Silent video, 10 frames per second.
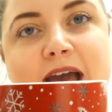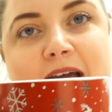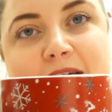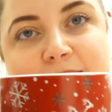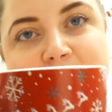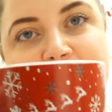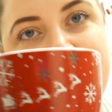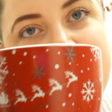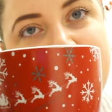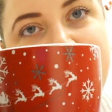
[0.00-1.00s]
and
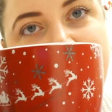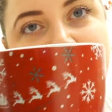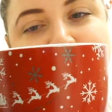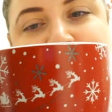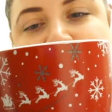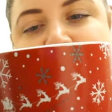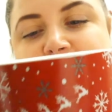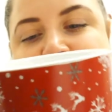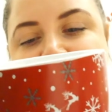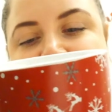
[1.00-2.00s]
yeah, I really
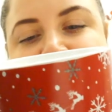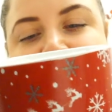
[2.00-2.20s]
like it. It's